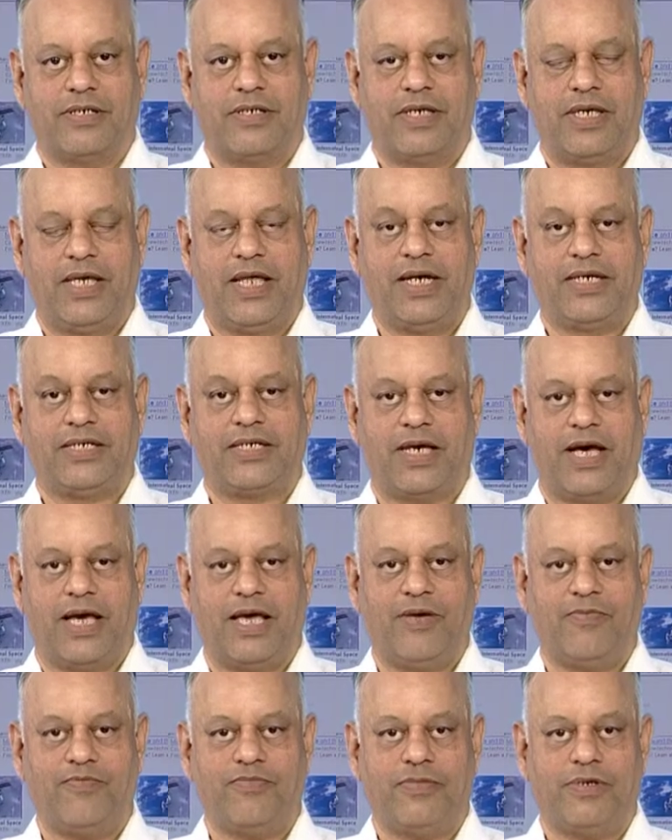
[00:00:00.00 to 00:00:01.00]
in
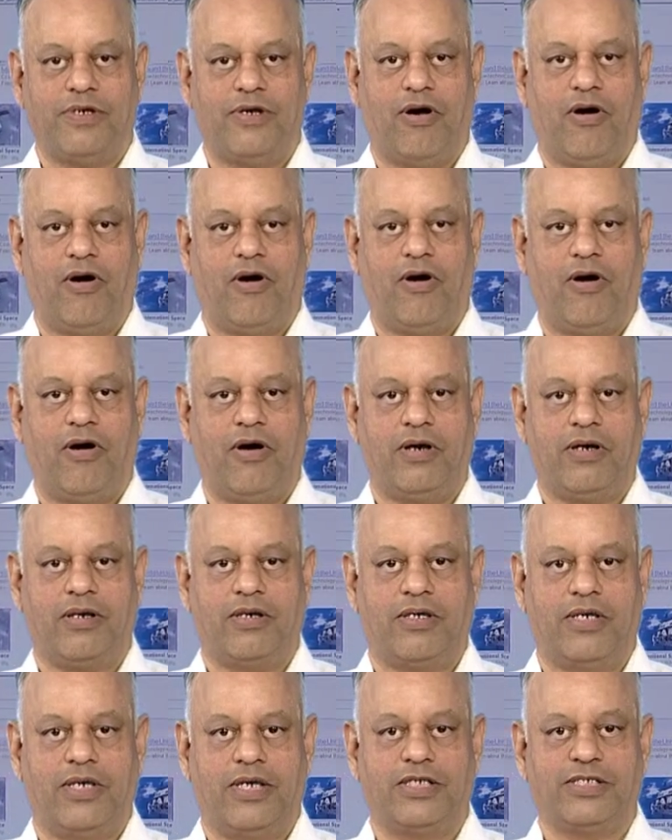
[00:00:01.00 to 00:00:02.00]
time or
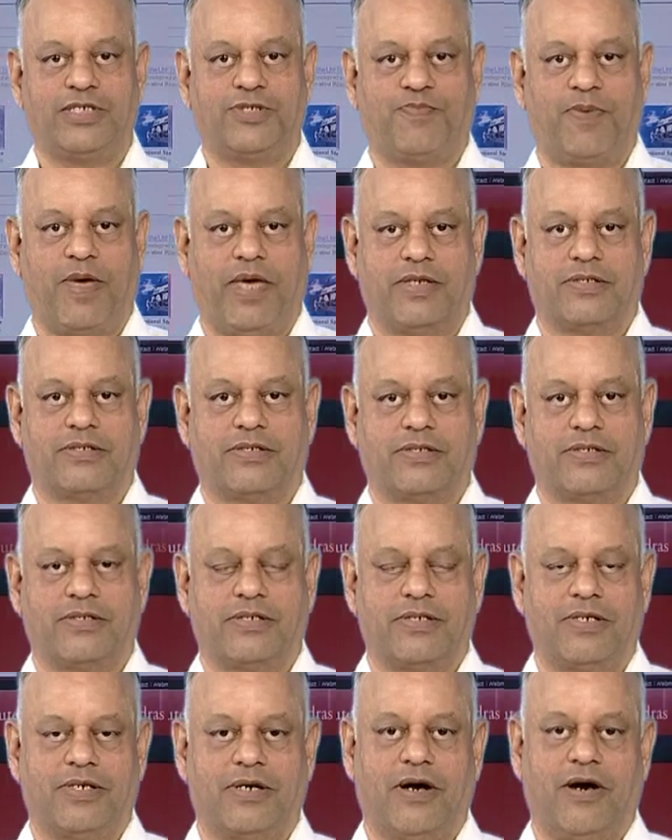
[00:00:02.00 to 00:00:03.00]
in space,
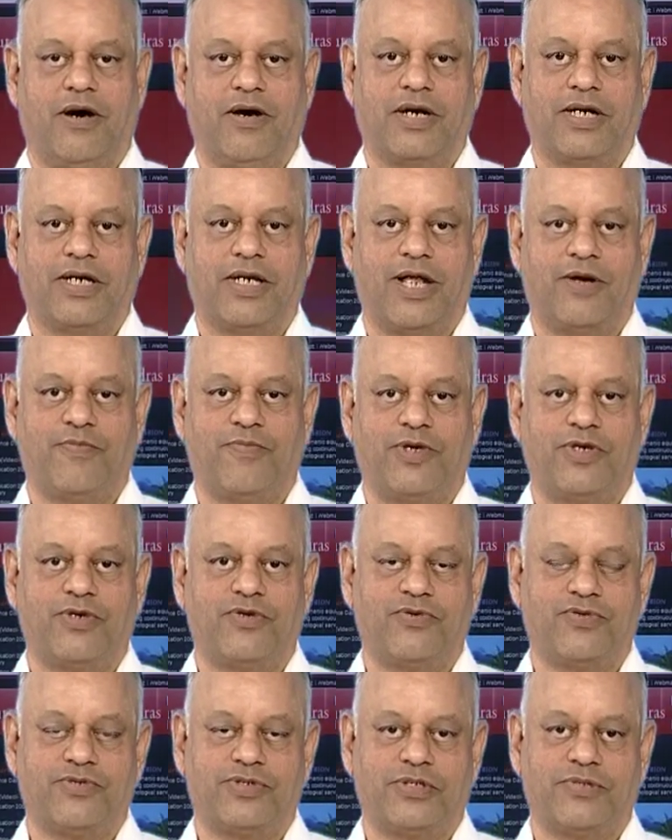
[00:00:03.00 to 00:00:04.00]
or it can be
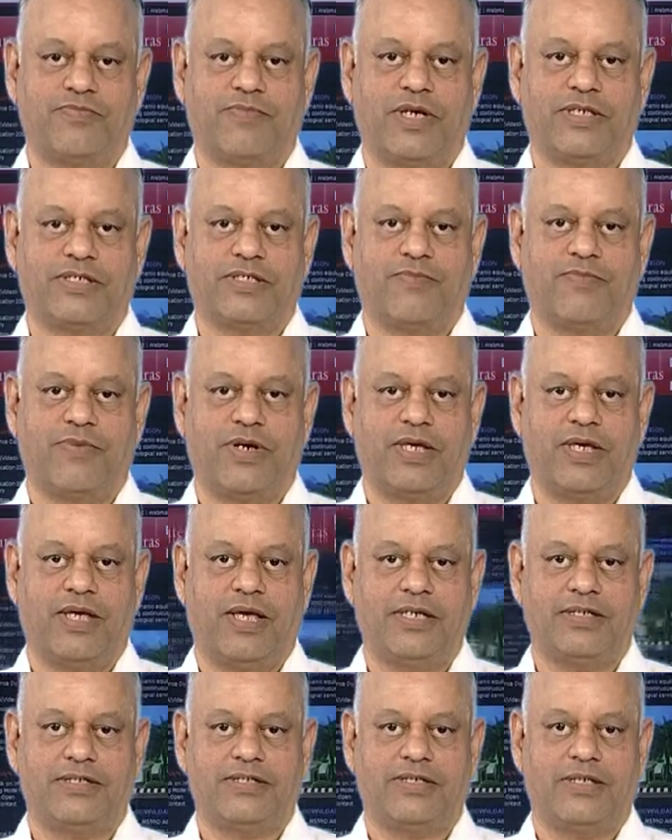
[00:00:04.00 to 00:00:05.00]
used by somebody
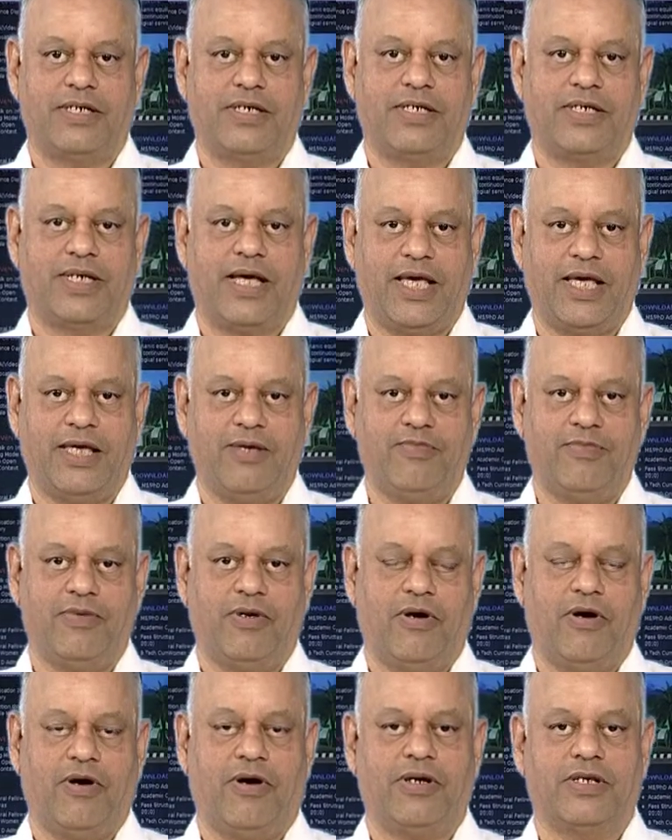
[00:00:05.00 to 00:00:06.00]
else in time
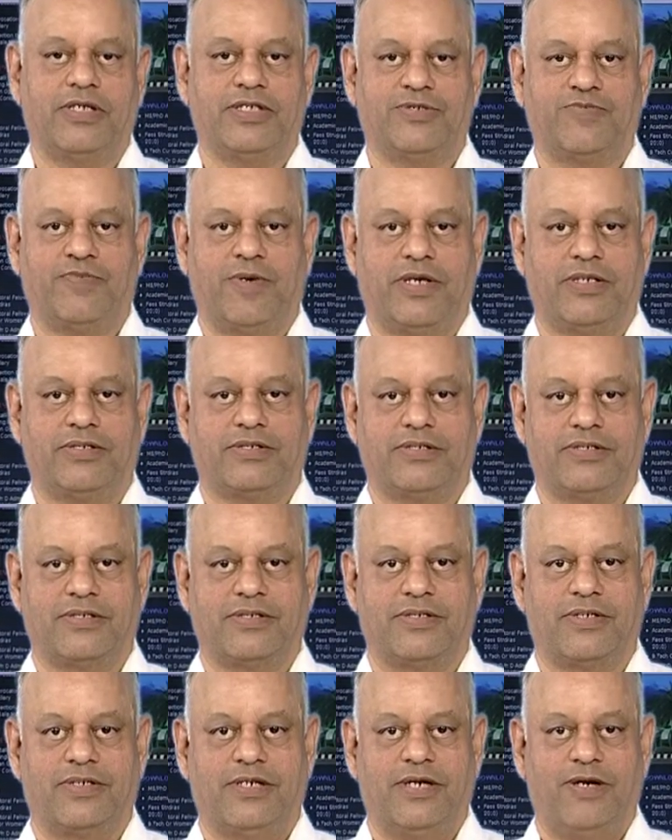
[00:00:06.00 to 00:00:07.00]
or in space.
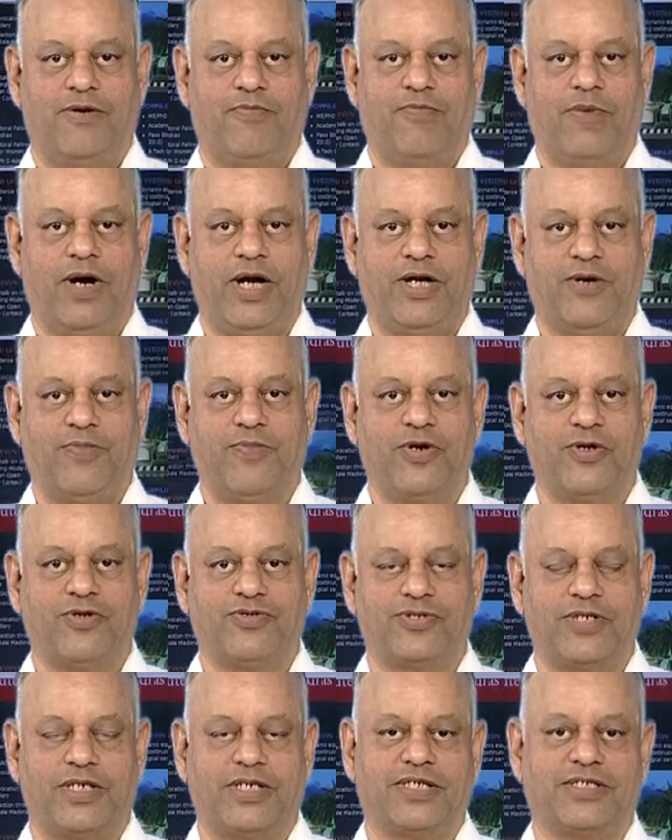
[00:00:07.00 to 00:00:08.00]
Multiple
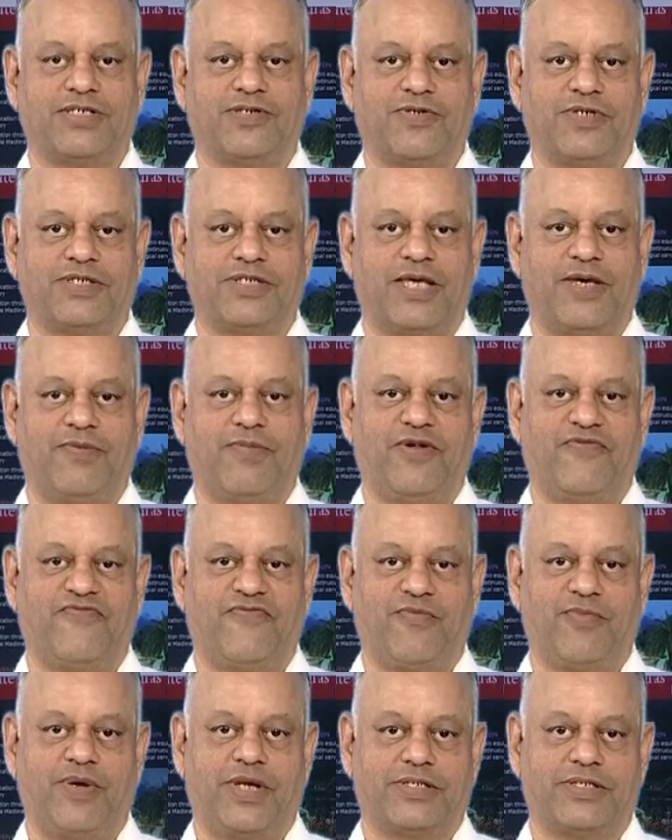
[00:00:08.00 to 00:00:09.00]
usages of the same
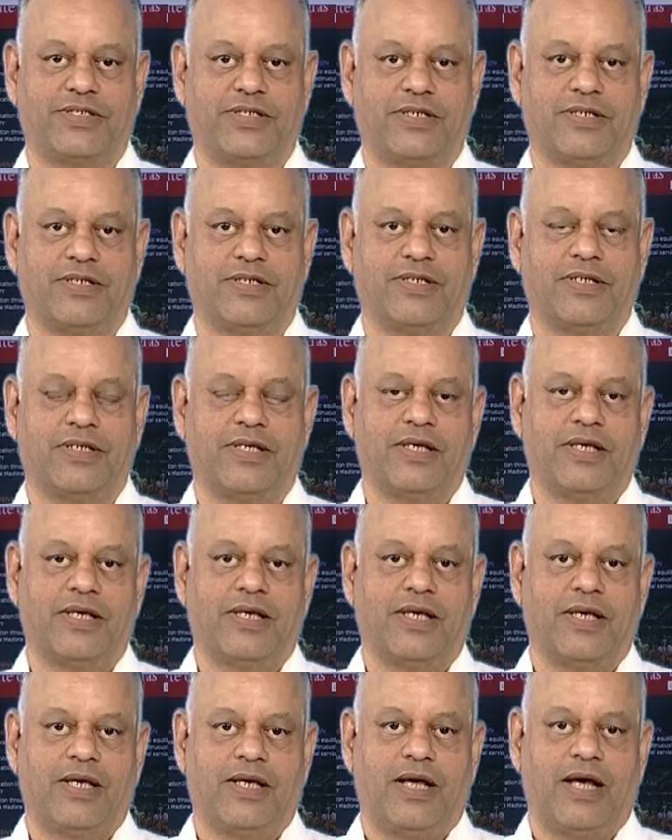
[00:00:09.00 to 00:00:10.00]
information
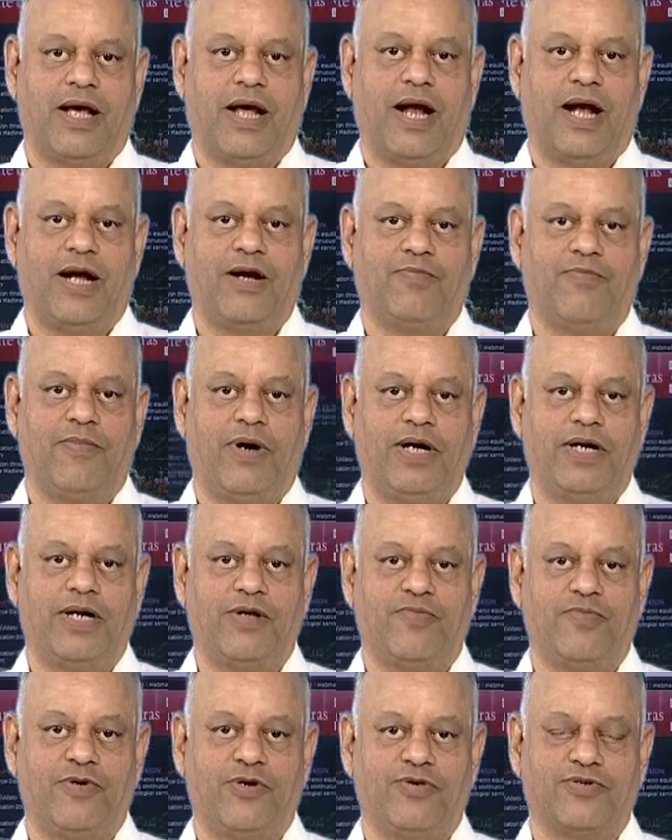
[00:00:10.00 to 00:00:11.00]
and
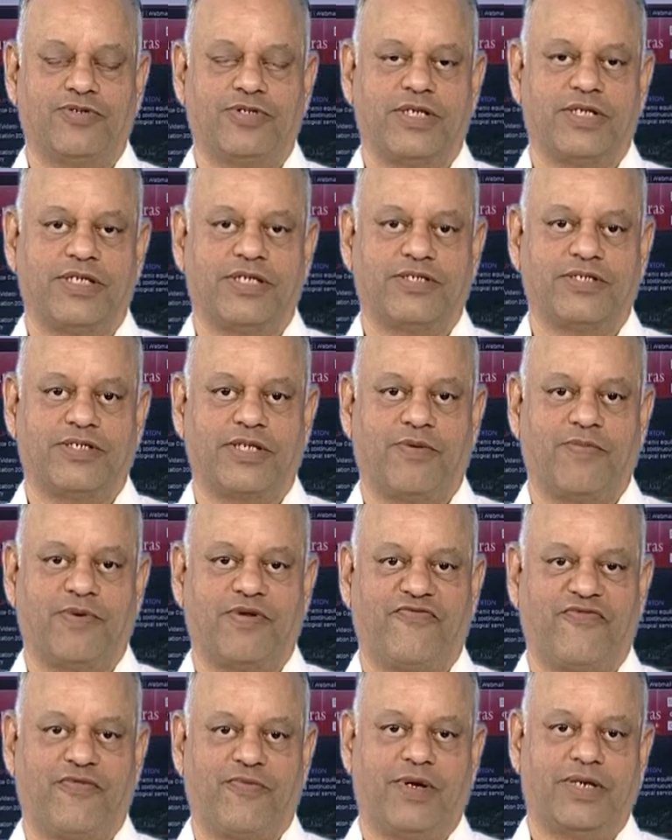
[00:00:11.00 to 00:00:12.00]
multiple usages of the same
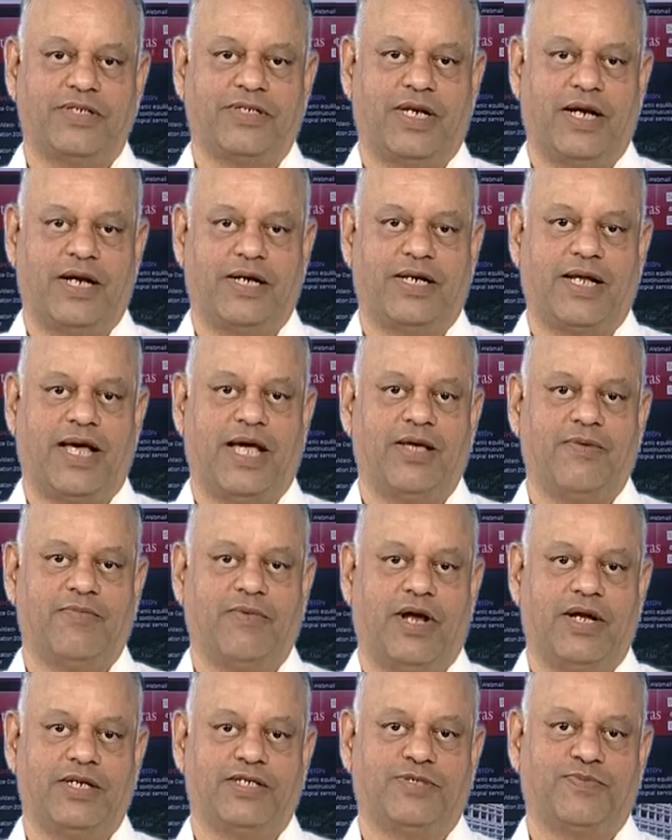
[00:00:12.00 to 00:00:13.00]
information in time
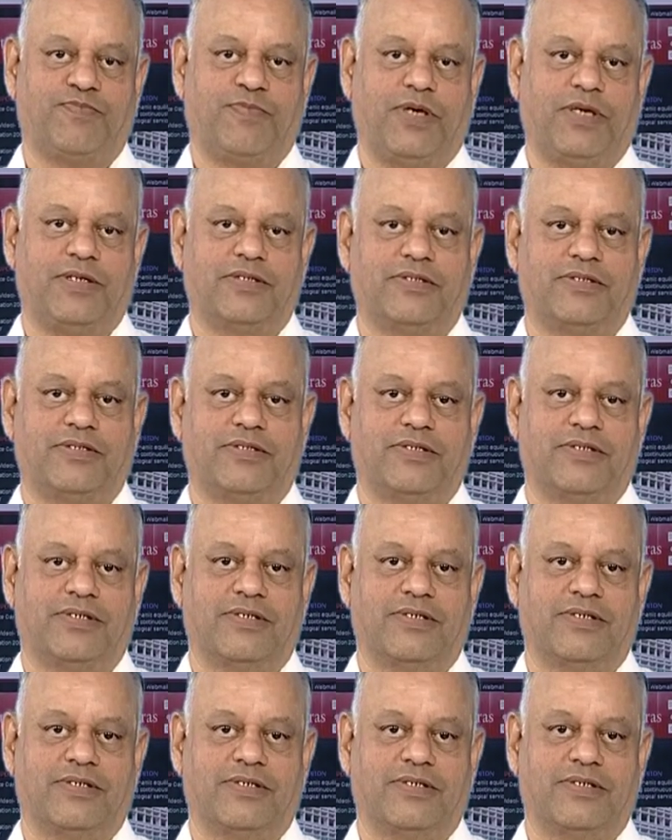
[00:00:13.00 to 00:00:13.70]
and space.